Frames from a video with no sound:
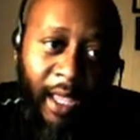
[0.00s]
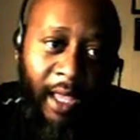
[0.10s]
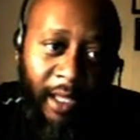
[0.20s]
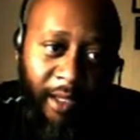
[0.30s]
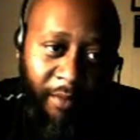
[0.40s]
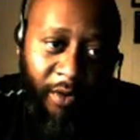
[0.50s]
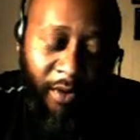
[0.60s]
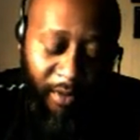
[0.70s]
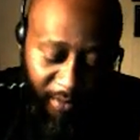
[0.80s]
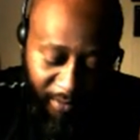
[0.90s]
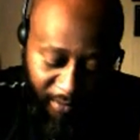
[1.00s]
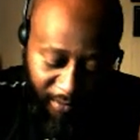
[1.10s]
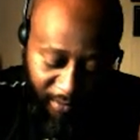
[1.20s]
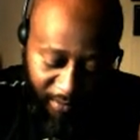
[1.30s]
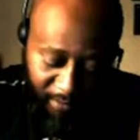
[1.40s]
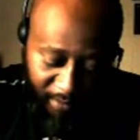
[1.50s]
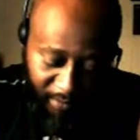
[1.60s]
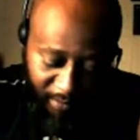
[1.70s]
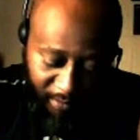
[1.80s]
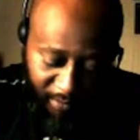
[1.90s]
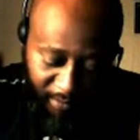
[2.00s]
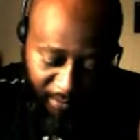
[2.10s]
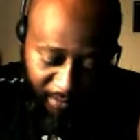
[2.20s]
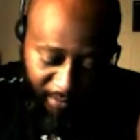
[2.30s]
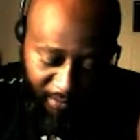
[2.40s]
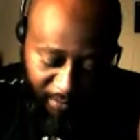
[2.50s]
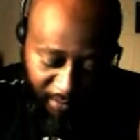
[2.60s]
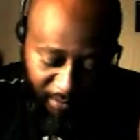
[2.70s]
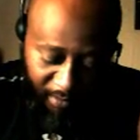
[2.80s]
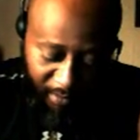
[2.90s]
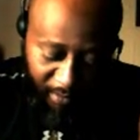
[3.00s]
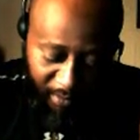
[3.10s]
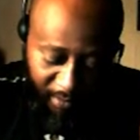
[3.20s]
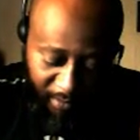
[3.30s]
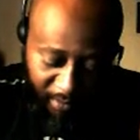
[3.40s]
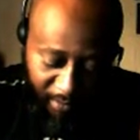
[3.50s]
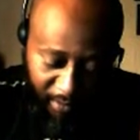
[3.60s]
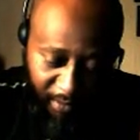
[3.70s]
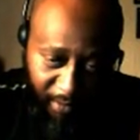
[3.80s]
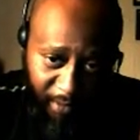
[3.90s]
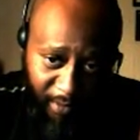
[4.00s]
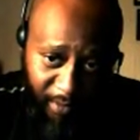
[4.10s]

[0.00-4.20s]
And I'd like to talk to you about your situation.